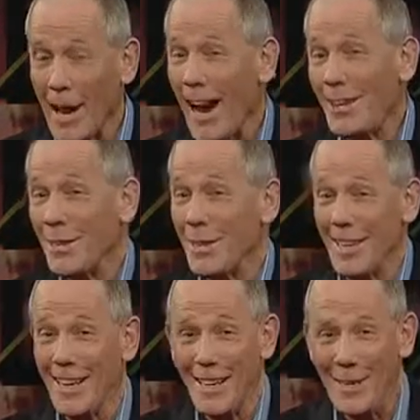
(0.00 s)

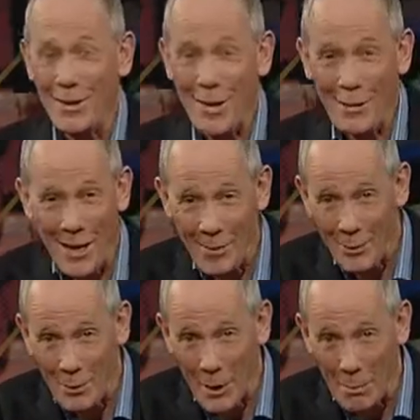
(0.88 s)
Actually, you don't have
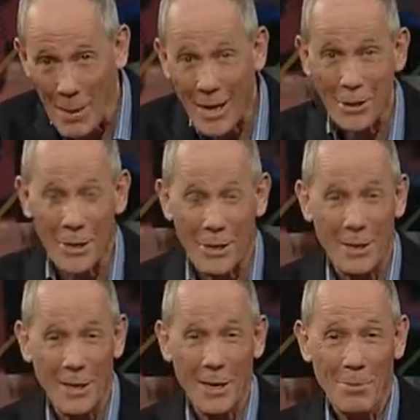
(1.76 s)
to imagine it
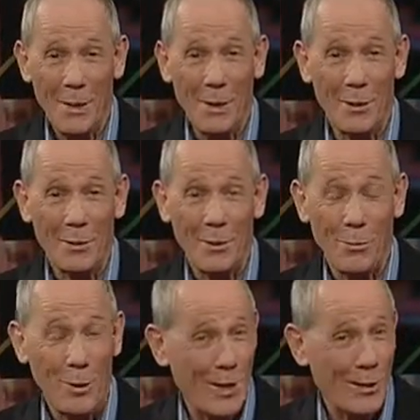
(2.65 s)
because
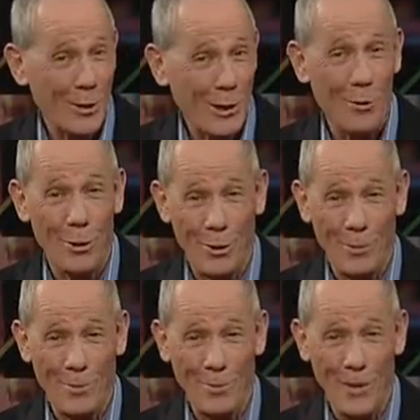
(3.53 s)
we can show you.